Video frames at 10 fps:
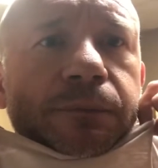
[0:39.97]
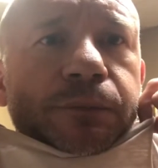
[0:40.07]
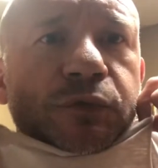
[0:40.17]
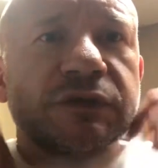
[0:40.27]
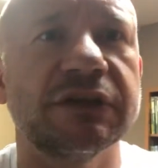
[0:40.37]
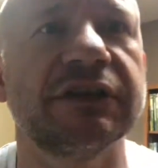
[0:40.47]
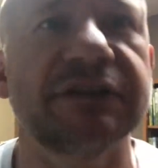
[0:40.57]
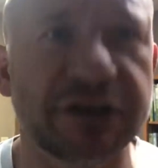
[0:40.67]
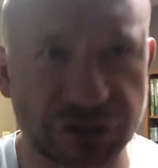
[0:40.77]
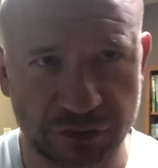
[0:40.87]
Bruce Lee
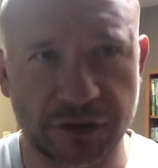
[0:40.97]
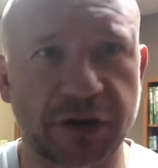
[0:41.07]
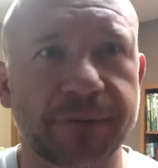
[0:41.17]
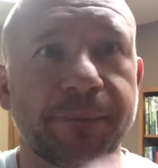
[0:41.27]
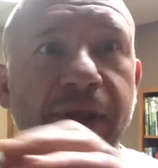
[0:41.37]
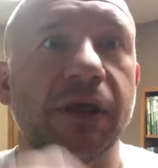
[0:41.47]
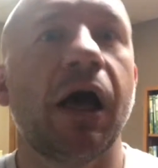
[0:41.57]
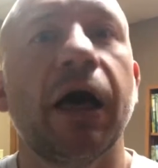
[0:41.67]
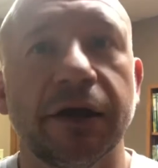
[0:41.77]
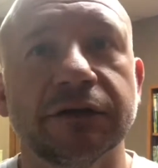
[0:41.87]
t-shirt on
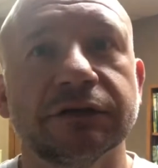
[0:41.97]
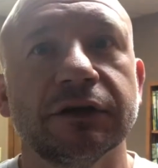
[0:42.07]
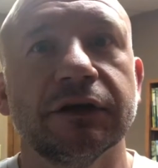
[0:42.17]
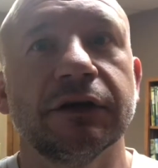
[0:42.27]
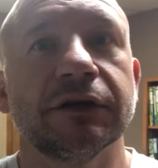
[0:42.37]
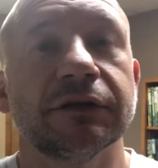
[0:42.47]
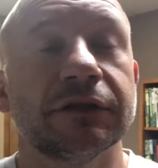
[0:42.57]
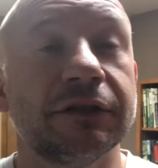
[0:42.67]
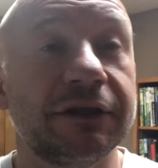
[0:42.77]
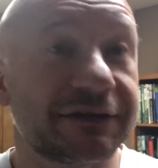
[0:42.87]
because
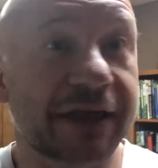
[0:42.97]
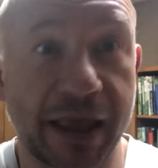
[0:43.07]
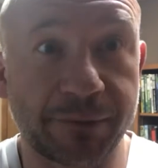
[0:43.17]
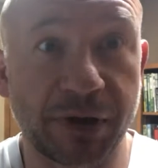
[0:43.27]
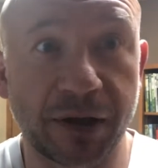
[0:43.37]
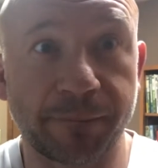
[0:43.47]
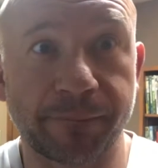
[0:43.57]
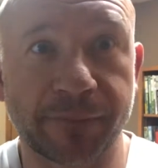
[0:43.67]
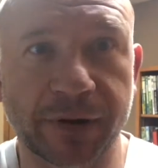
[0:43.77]
this came up.